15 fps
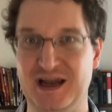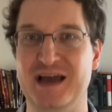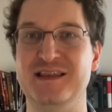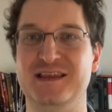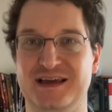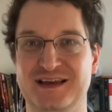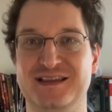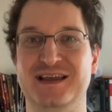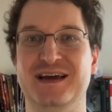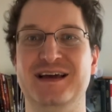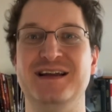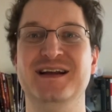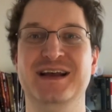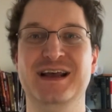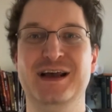I think
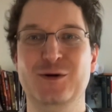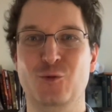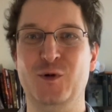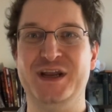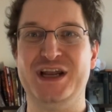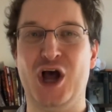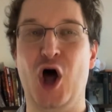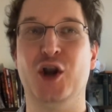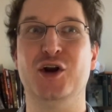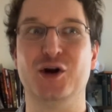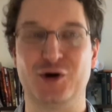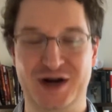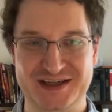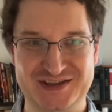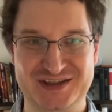that we
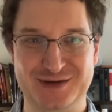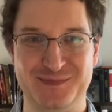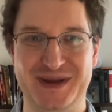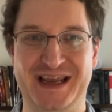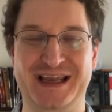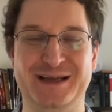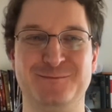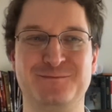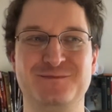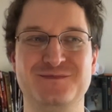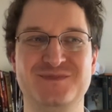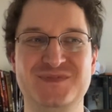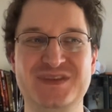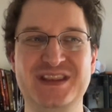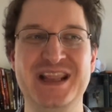underestimate
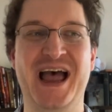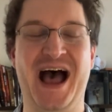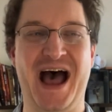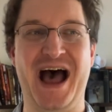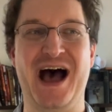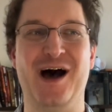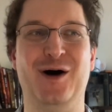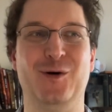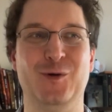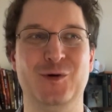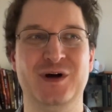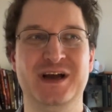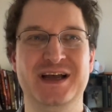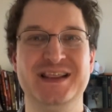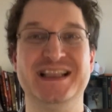how
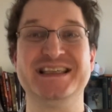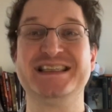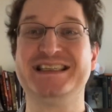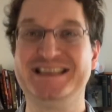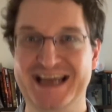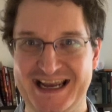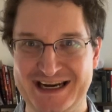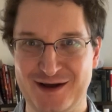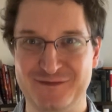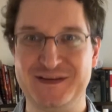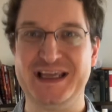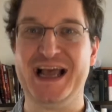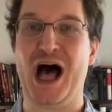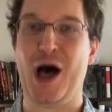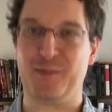the state of
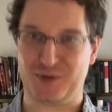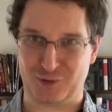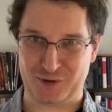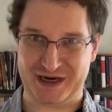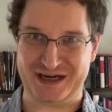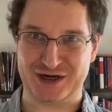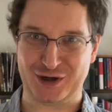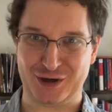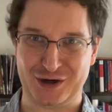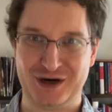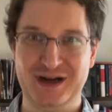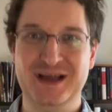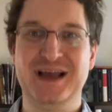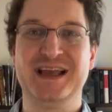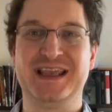the operator
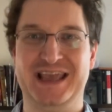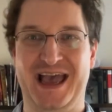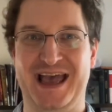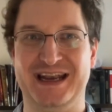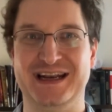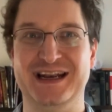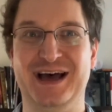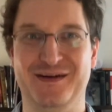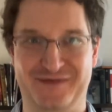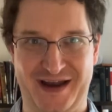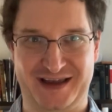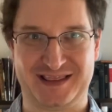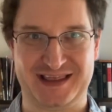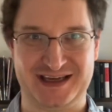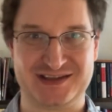can
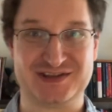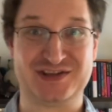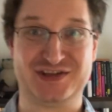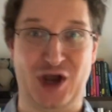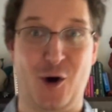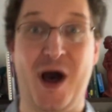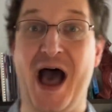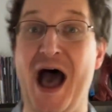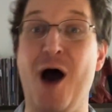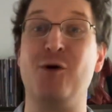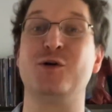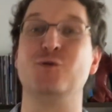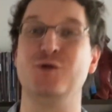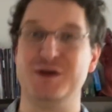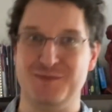affect things. So how
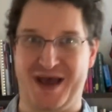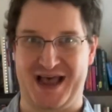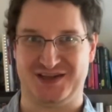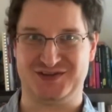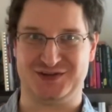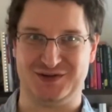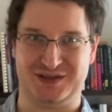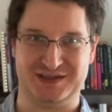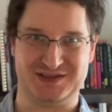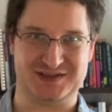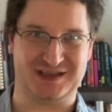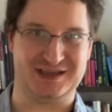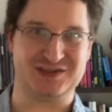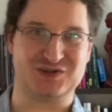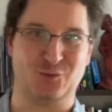do we master these
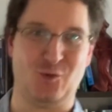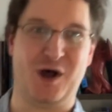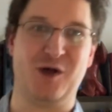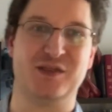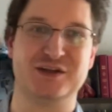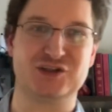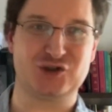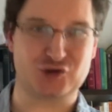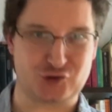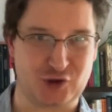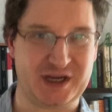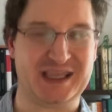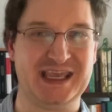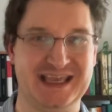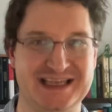things? Well, the
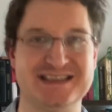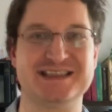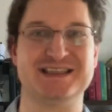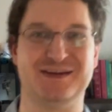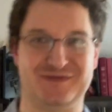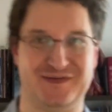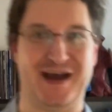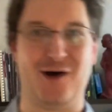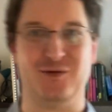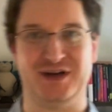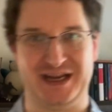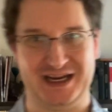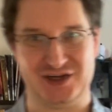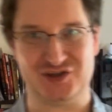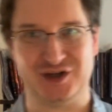trick is the
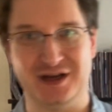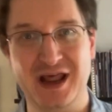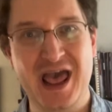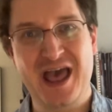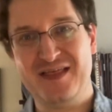foundation.